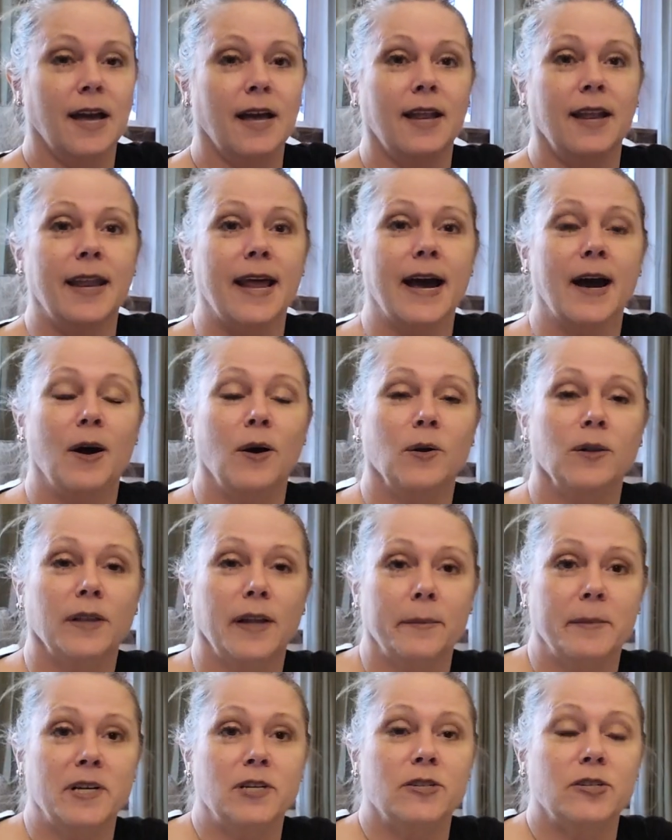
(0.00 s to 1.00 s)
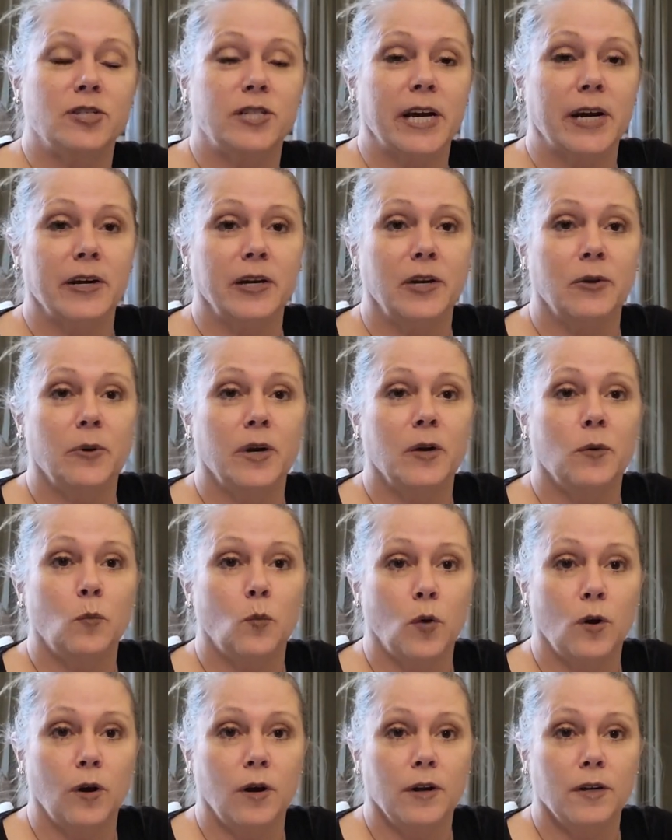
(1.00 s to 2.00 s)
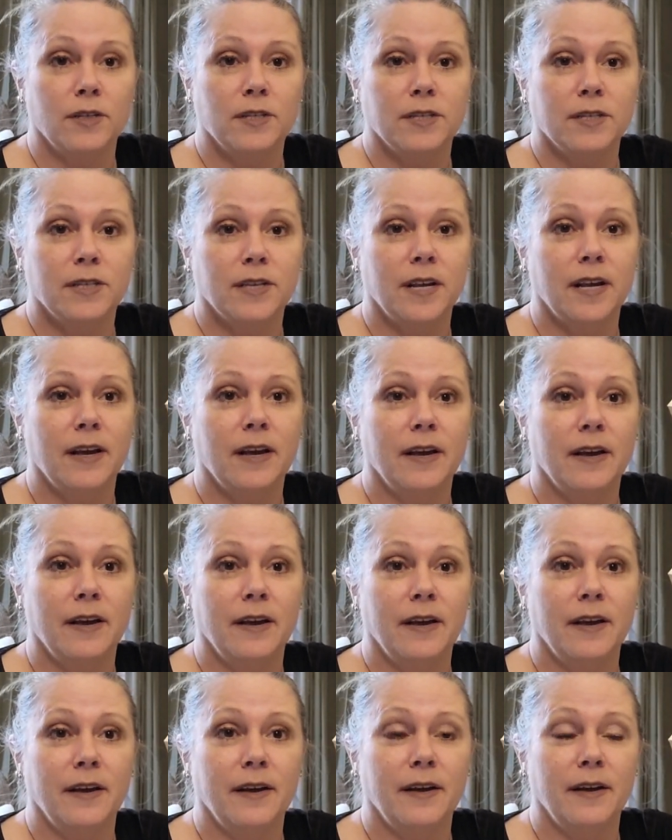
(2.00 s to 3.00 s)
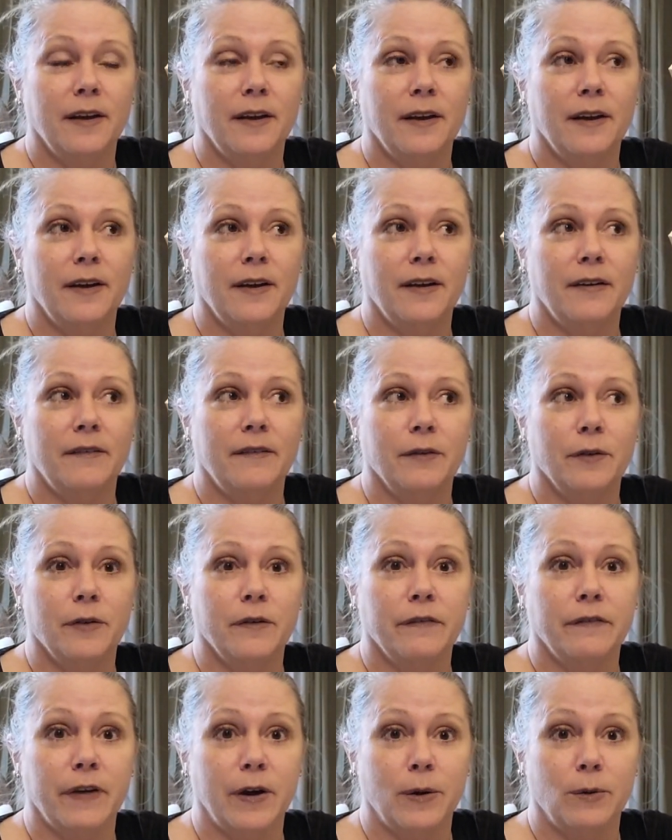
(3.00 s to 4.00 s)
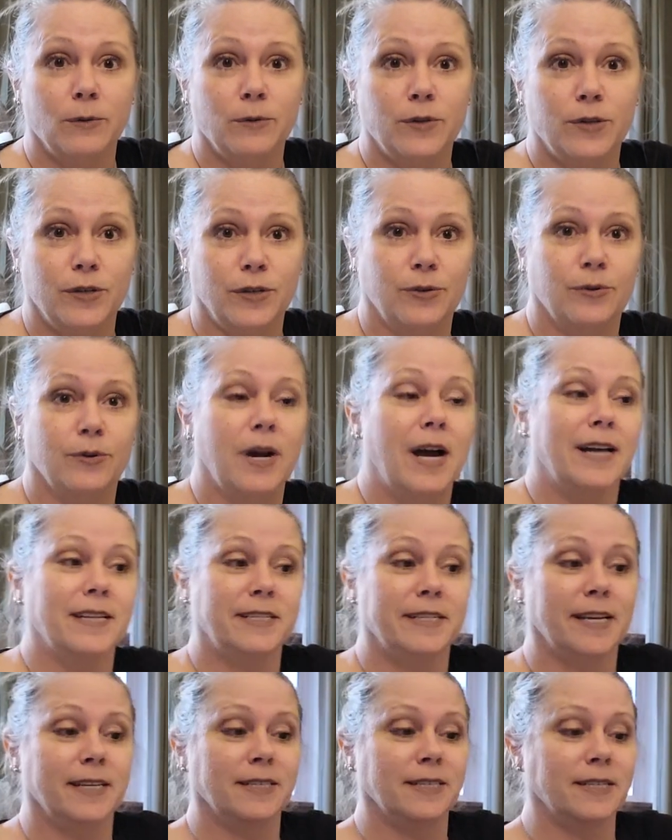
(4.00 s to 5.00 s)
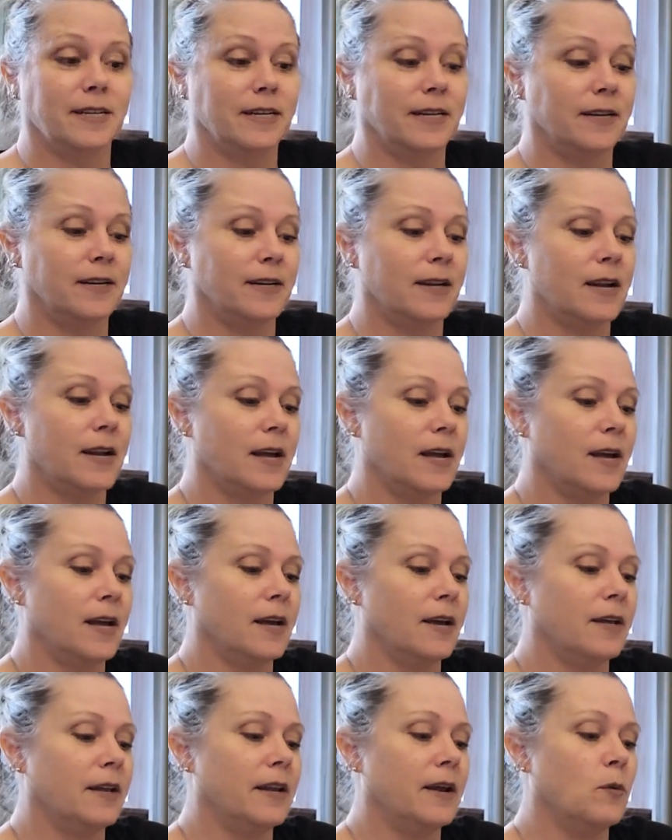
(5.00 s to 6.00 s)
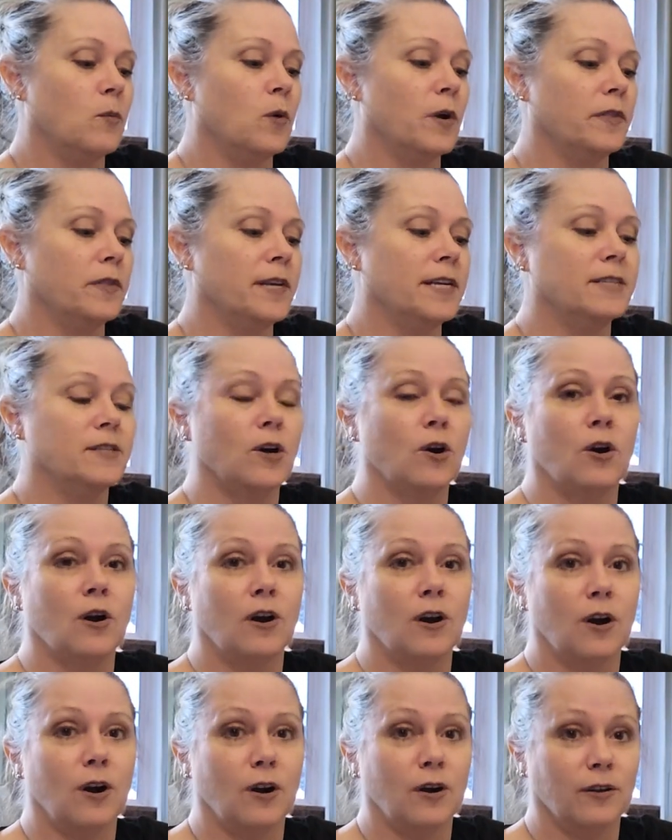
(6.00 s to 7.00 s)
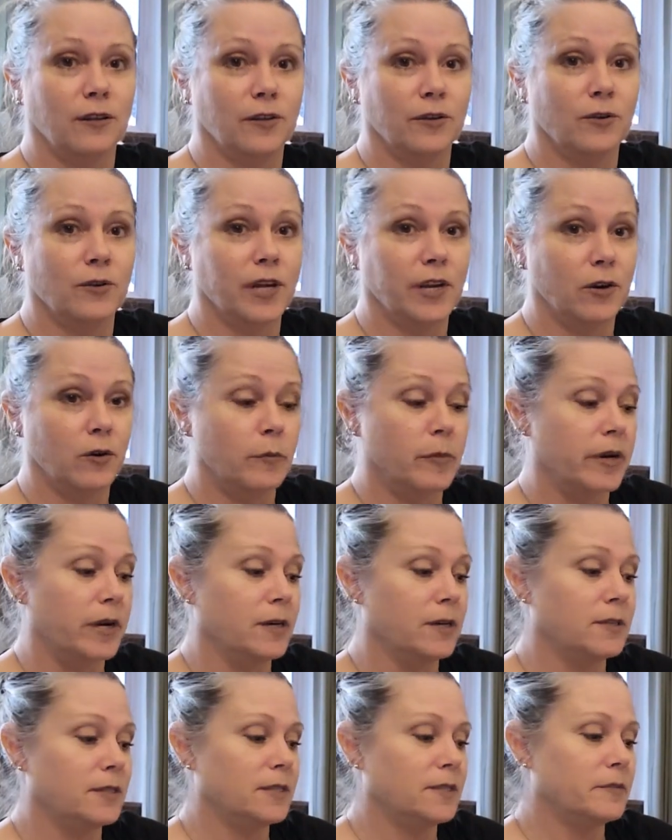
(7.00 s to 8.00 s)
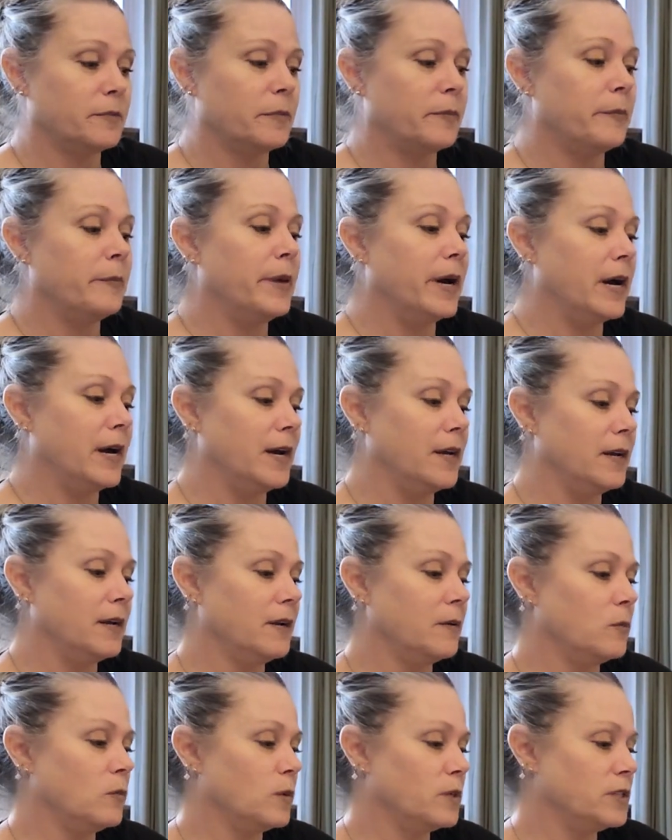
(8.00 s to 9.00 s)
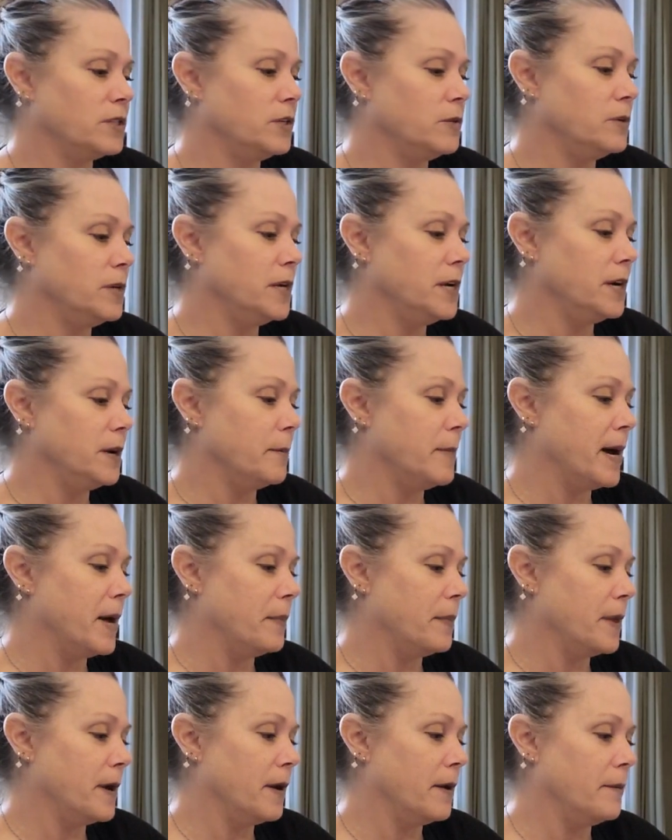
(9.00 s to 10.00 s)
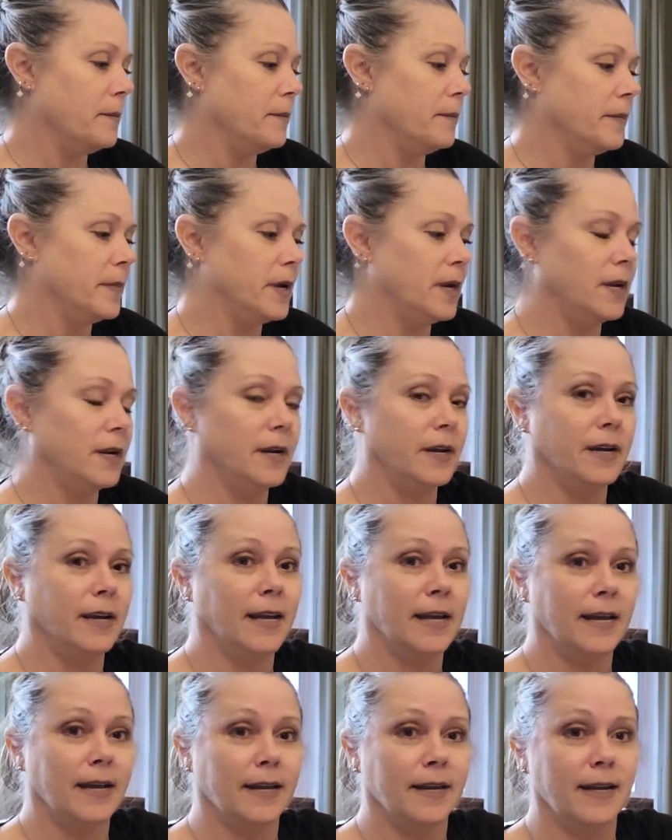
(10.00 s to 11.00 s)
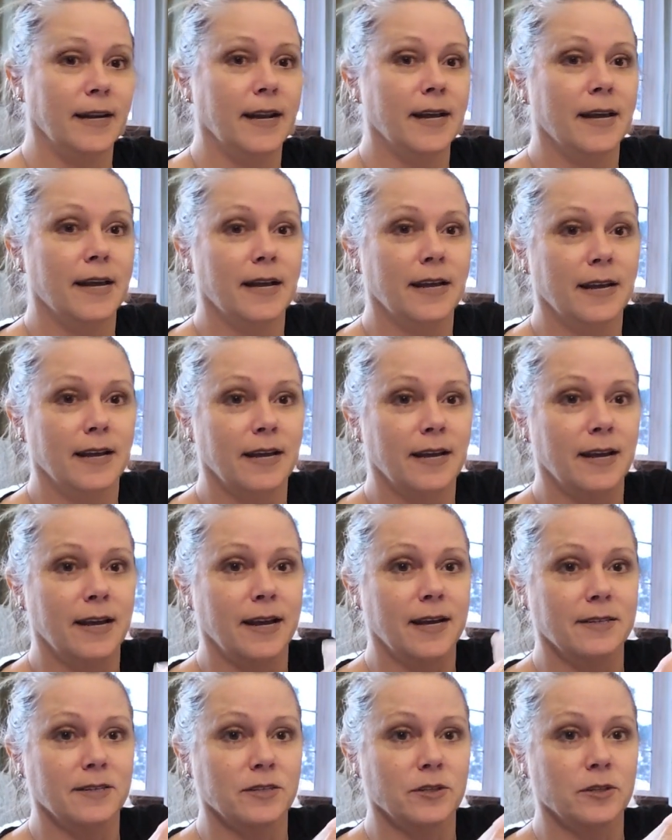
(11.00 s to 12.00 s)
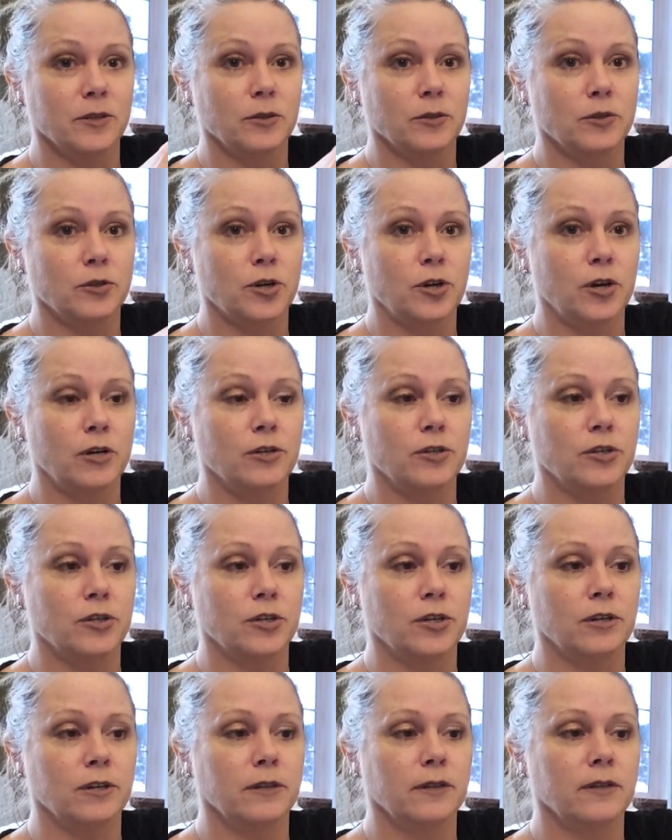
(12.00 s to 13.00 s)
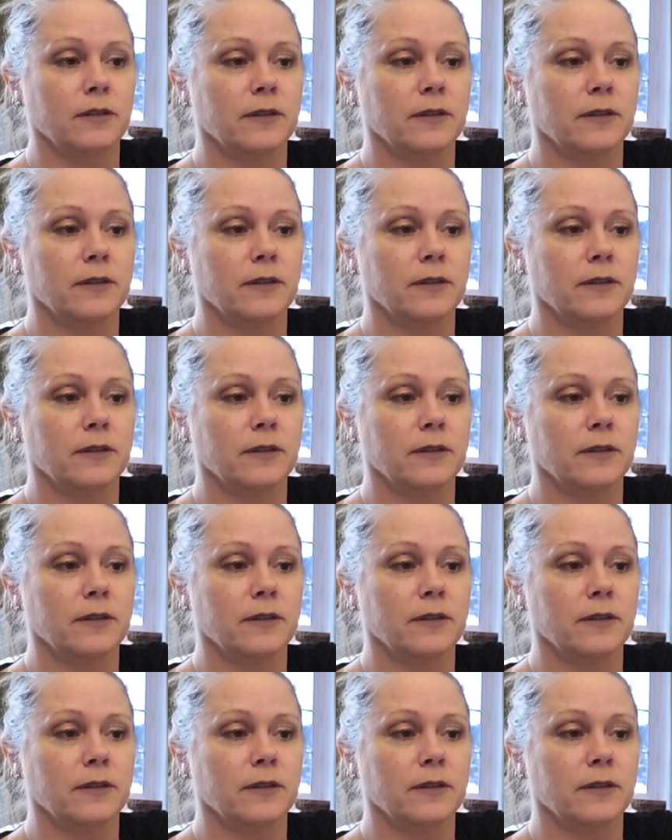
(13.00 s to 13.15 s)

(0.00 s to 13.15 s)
Now, let me just tell you, it works for the phone too. I tested it. Now what these are little earbuds, but what's unique about them, and again, has a little charger.